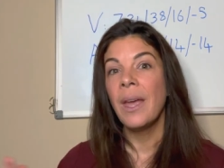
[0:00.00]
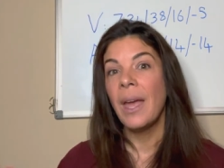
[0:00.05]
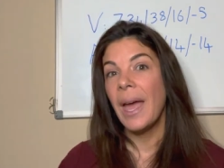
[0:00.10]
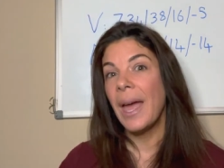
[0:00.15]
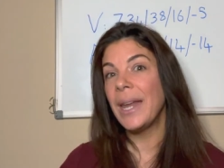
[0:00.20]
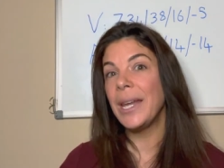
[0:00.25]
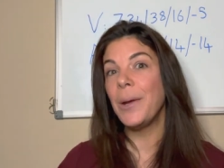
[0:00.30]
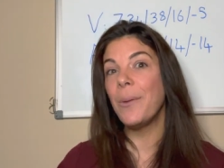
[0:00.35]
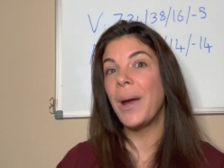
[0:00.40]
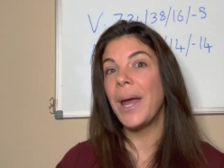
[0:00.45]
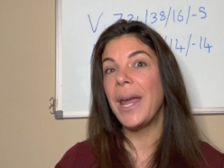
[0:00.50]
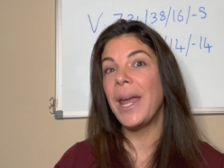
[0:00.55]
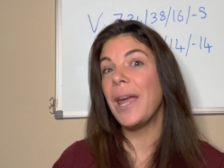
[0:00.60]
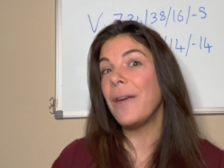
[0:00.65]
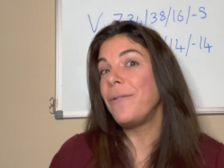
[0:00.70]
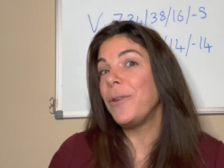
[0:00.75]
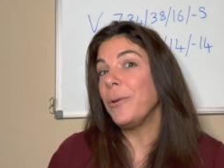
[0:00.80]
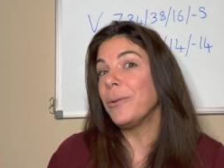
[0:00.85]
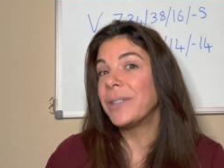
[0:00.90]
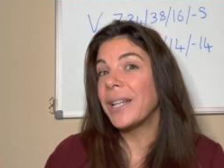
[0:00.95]
Anyway,
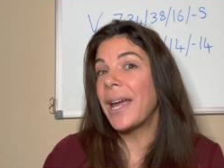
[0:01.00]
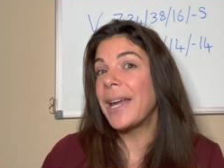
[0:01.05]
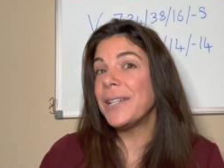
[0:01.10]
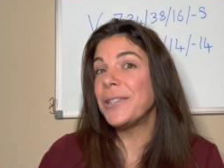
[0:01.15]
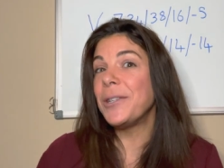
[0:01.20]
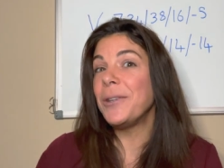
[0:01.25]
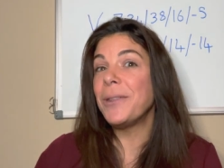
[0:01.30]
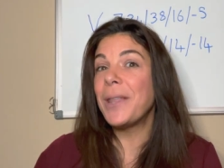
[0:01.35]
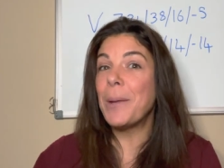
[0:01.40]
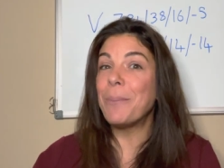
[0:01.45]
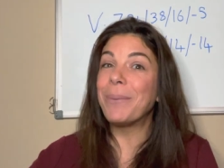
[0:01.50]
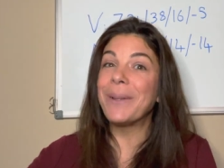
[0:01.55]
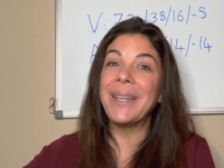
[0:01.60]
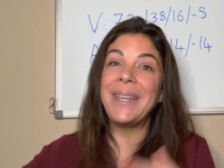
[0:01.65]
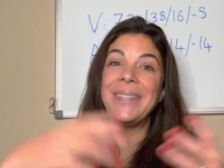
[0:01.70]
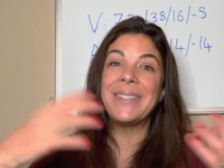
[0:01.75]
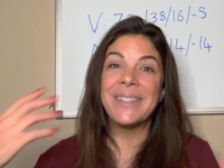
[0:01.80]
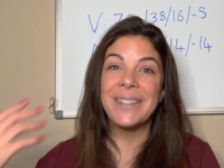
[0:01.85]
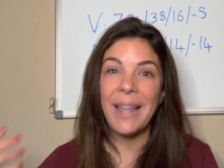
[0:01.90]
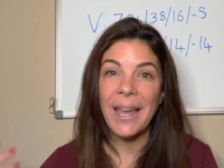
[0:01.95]
if you'd like to, then
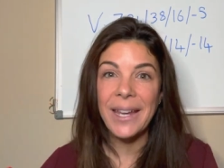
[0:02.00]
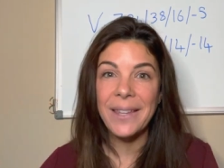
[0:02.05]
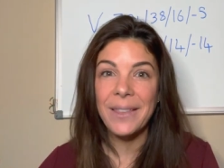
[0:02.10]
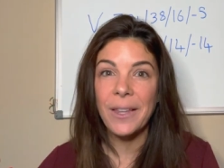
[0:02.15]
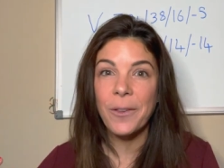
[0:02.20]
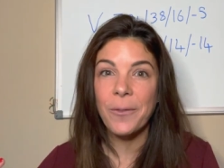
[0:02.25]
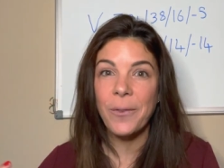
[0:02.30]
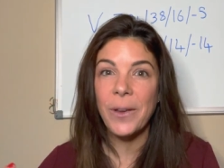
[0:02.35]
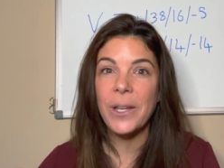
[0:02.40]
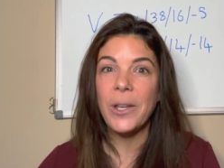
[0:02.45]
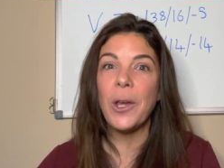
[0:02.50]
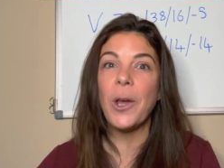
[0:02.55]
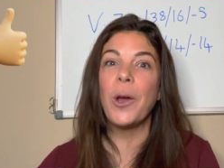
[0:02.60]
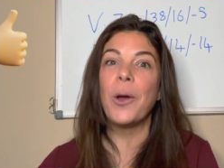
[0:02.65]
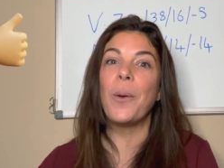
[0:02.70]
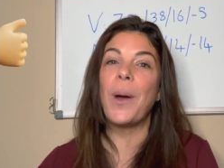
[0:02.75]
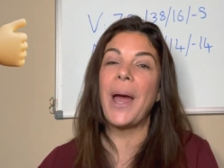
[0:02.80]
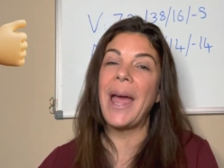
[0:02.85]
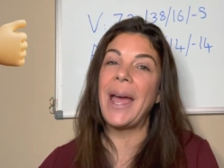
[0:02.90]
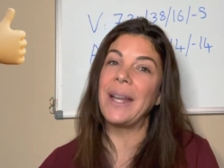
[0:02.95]
please like this
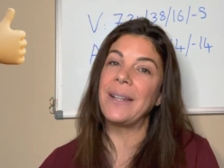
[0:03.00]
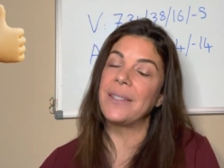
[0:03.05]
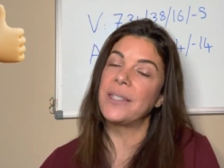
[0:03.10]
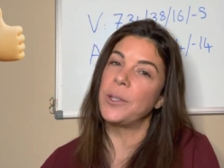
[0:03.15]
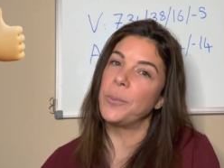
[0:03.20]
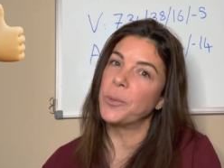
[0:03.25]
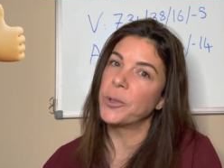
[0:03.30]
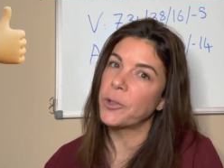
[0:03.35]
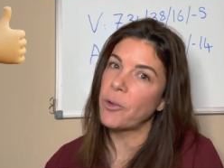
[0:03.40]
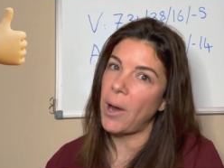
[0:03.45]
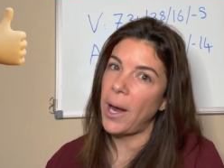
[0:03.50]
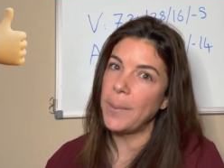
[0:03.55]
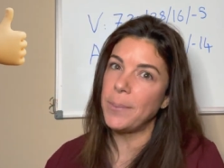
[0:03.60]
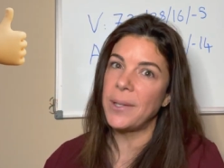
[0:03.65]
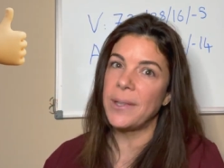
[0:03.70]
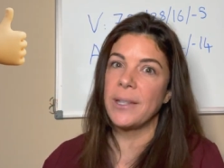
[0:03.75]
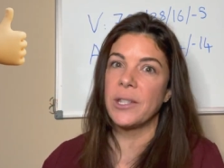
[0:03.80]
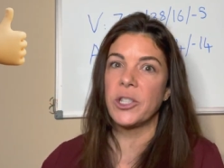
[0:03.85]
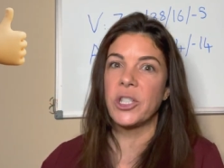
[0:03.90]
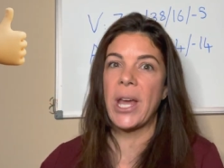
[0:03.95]
video and subscribe
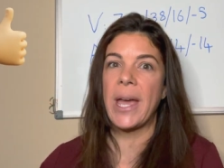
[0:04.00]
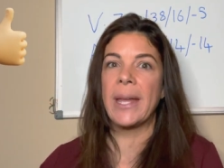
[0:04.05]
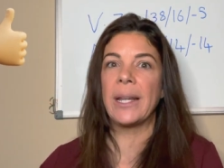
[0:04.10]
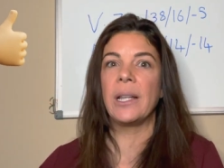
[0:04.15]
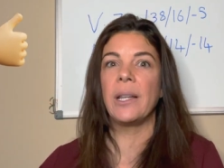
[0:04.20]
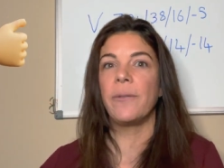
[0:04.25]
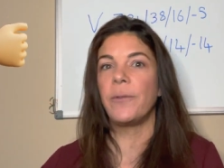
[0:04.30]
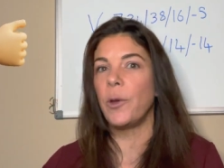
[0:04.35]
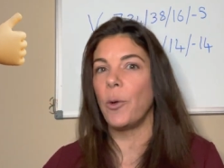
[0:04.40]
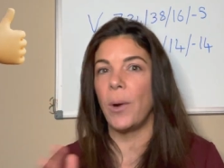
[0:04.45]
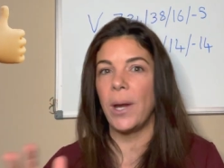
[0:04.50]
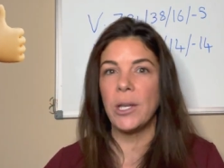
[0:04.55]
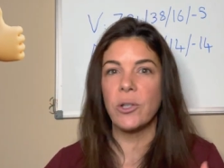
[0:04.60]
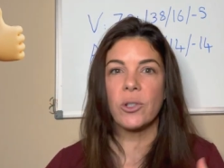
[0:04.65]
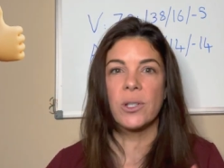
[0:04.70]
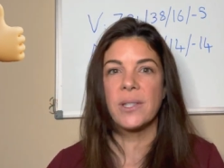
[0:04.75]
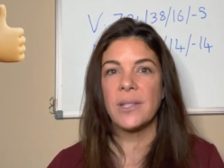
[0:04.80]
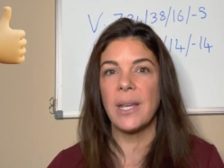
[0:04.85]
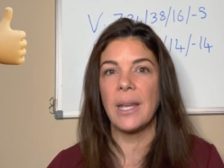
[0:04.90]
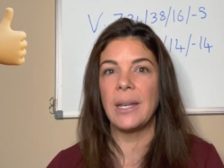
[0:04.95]
to this channel if you're
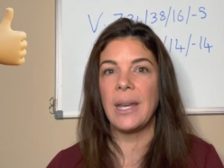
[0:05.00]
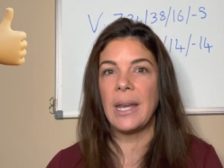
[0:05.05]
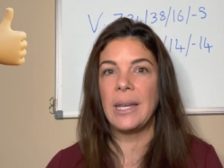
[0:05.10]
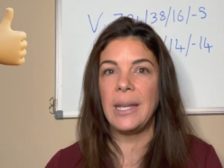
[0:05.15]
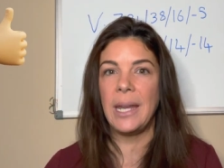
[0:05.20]
interested in